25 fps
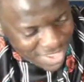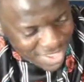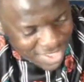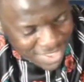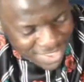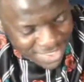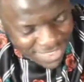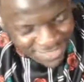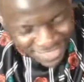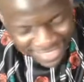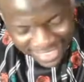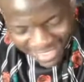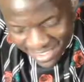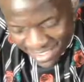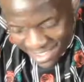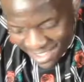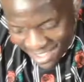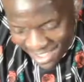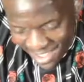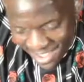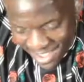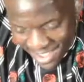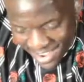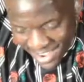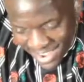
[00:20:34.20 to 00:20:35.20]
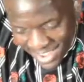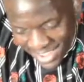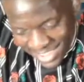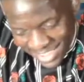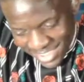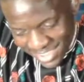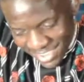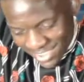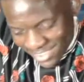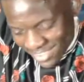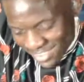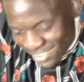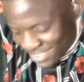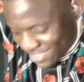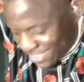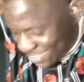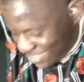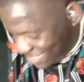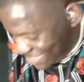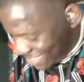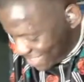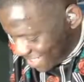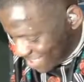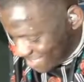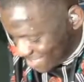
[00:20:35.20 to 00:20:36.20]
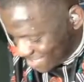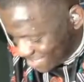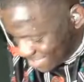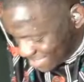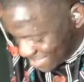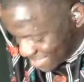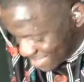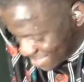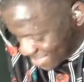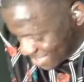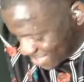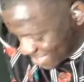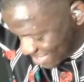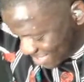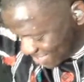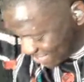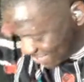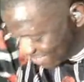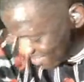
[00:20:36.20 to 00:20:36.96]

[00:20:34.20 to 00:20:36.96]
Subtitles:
Yeah, that chapter was kind of emotional, bro. It